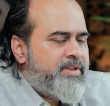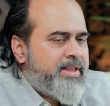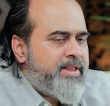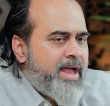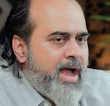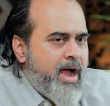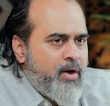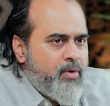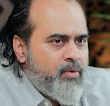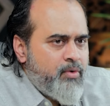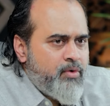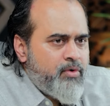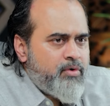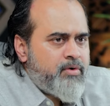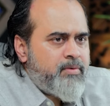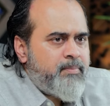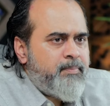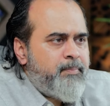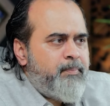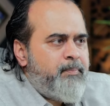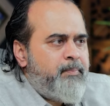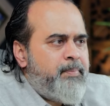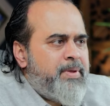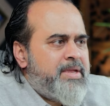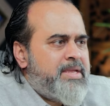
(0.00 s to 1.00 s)

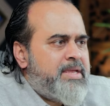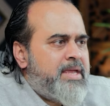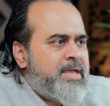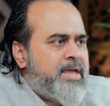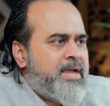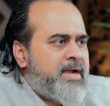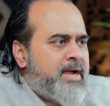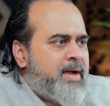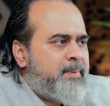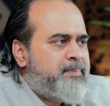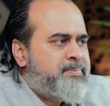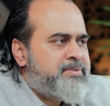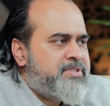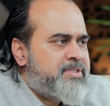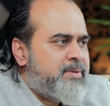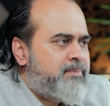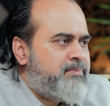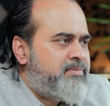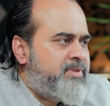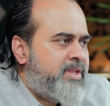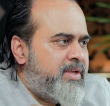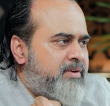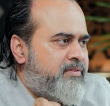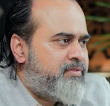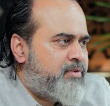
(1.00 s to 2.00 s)
without picking
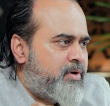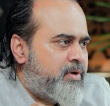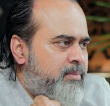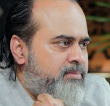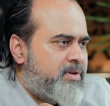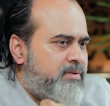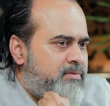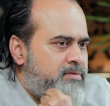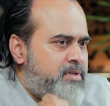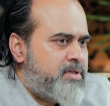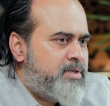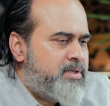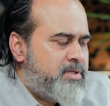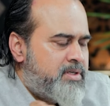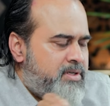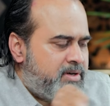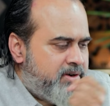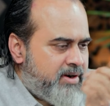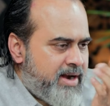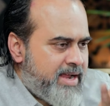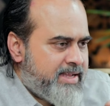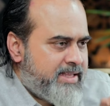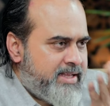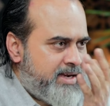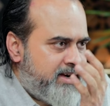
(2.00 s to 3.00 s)
up something from the
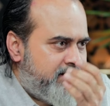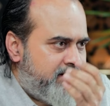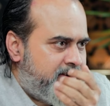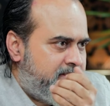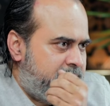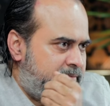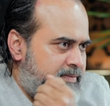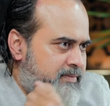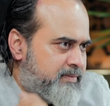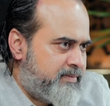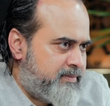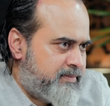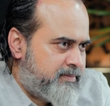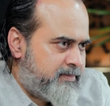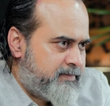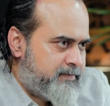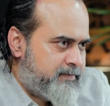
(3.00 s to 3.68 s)
world. Try that.